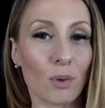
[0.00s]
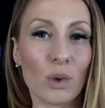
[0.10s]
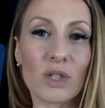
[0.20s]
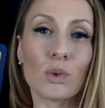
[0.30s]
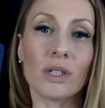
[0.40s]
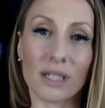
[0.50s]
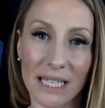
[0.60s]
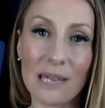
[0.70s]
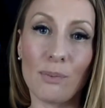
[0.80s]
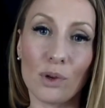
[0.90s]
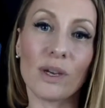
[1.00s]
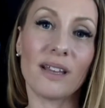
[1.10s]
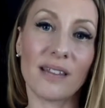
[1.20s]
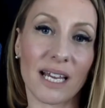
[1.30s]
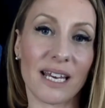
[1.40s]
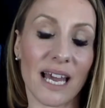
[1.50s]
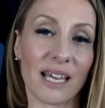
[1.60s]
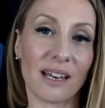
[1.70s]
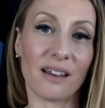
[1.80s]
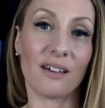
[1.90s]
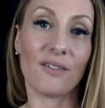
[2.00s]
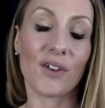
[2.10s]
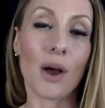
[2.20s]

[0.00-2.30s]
which will keep you in that negative